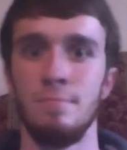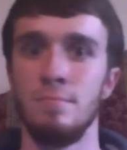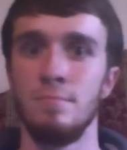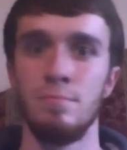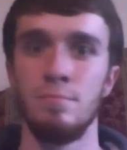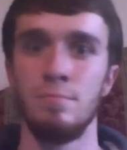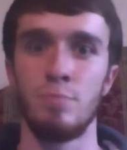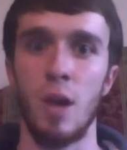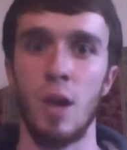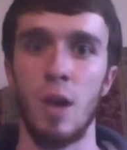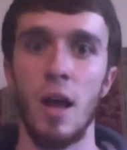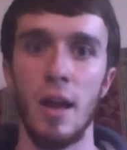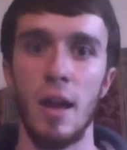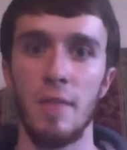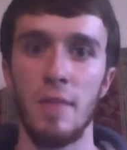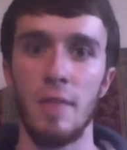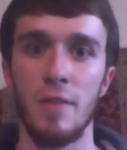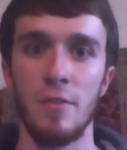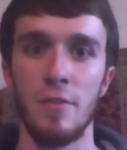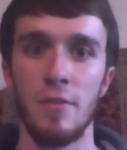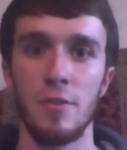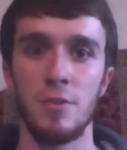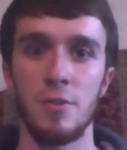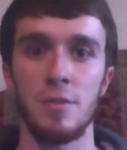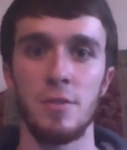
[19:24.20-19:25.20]
Probably I've
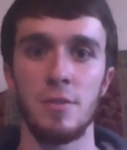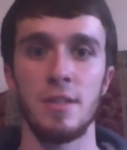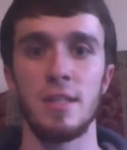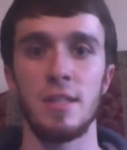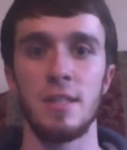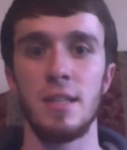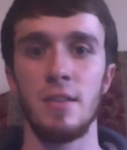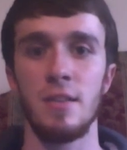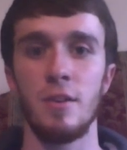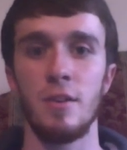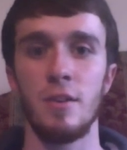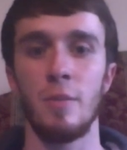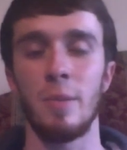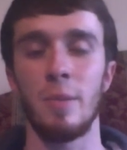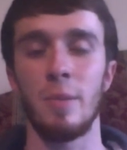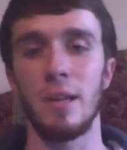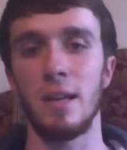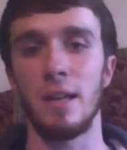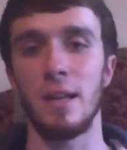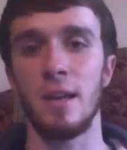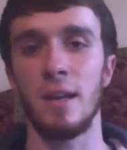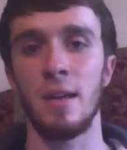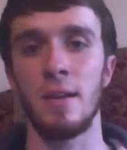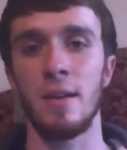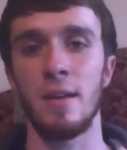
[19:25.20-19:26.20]
never used this either, but
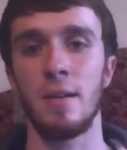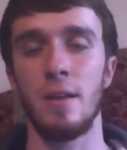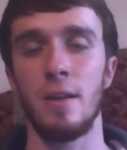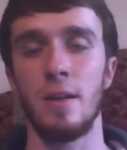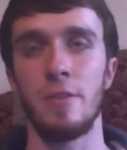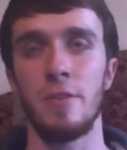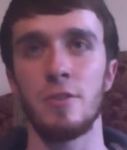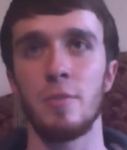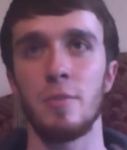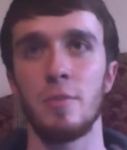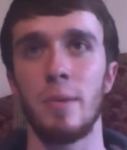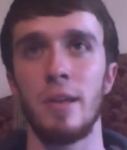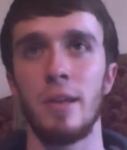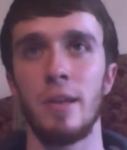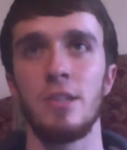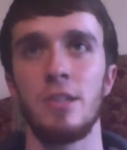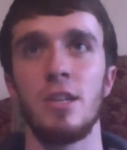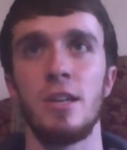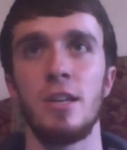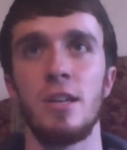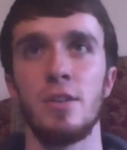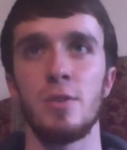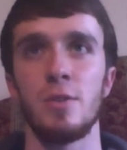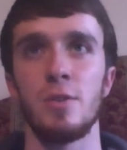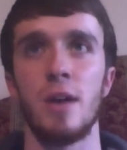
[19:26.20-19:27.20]
again, this will probably
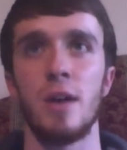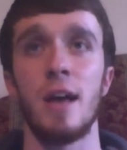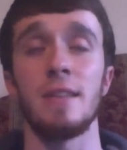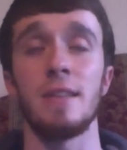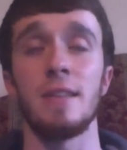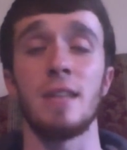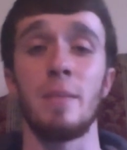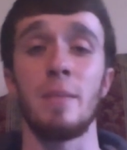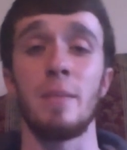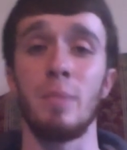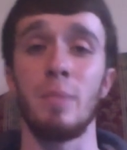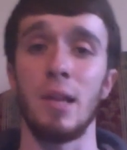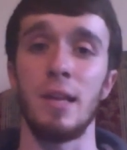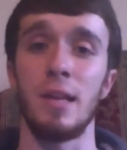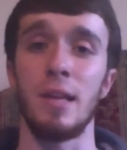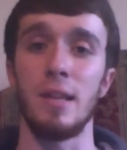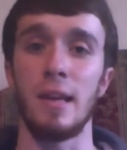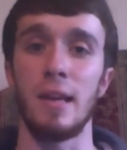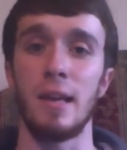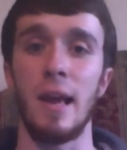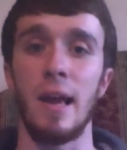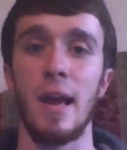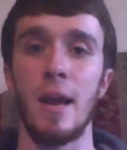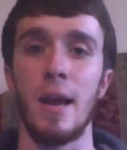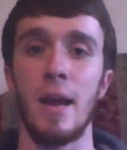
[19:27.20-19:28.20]
change as I play the
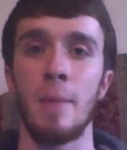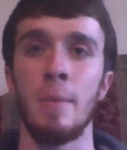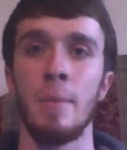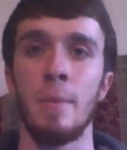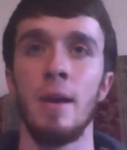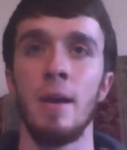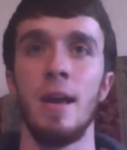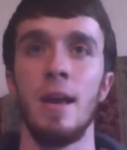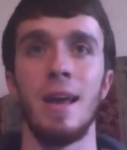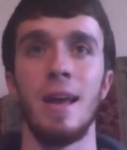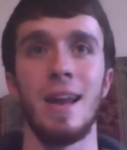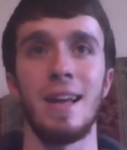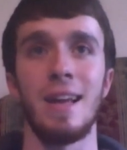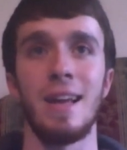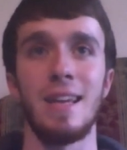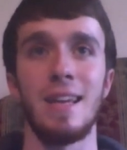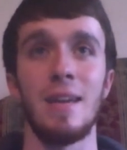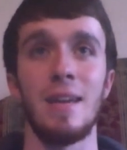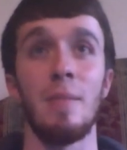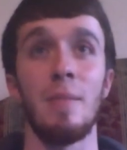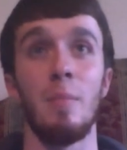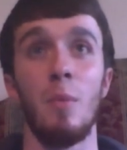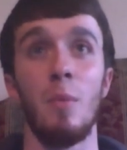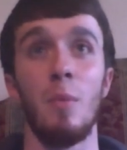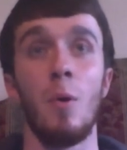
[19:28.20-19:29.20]
game and I
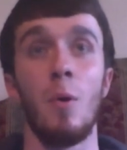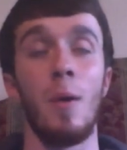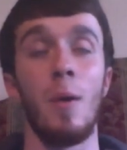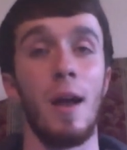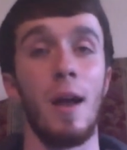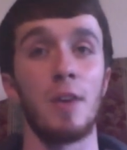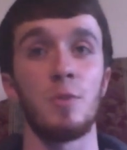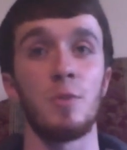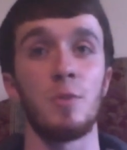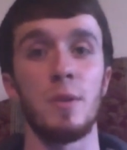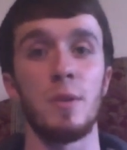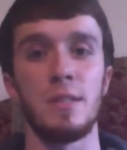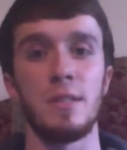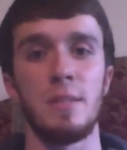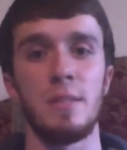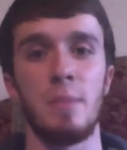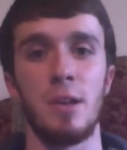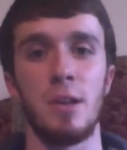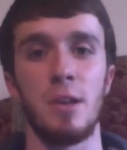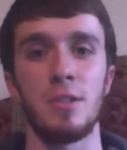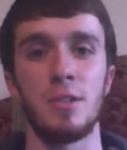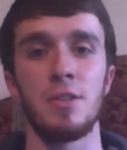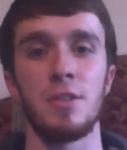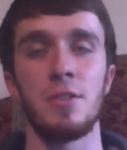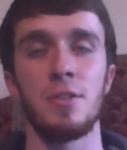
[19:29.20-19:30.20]
get more XYZ
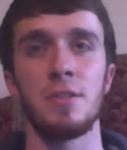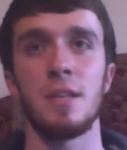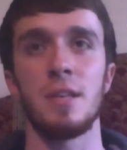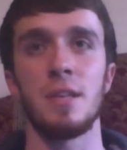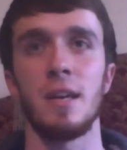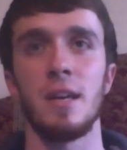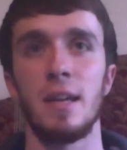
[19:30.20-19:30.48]
monsters.